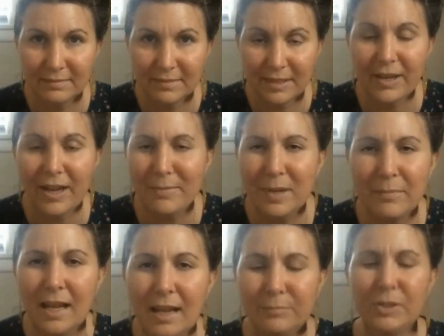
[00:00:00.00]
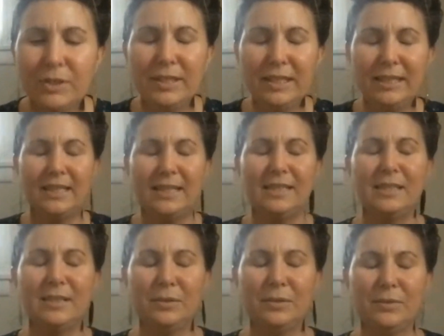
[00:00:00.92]
Okay, I'm tuning
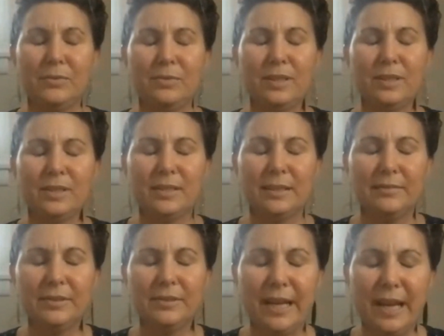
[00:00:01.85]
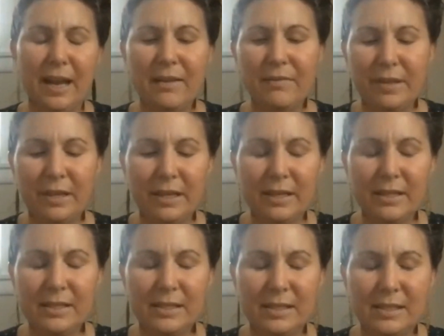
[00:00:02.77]
into the delivery of
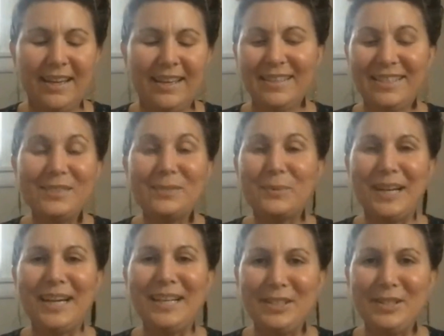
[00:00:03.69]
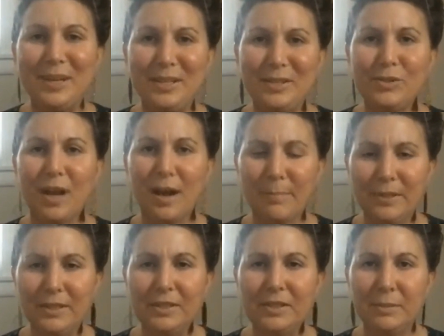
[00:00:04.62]
this. This is what I do. I drop
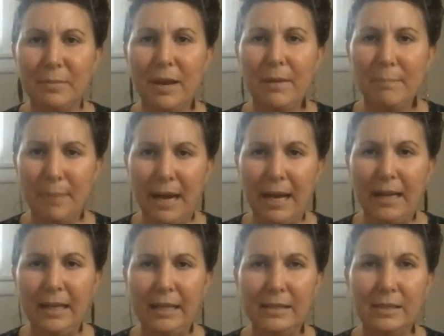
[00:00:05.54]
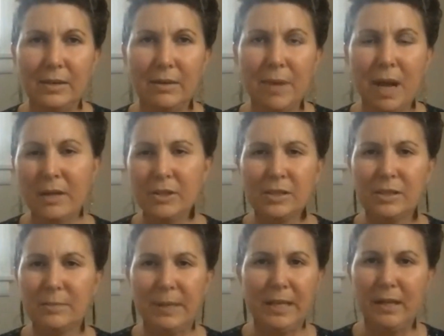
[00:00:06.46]
into my body, so I'm not just
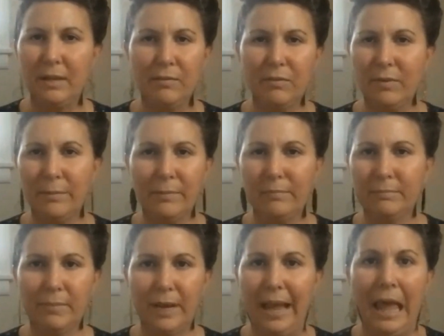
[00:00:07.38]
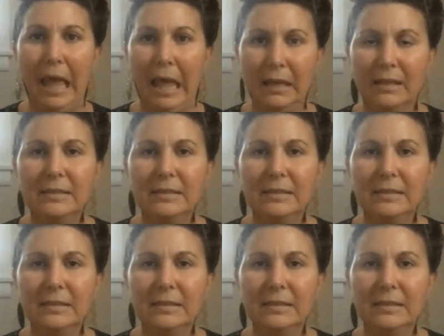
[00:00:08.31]
speaking from my head.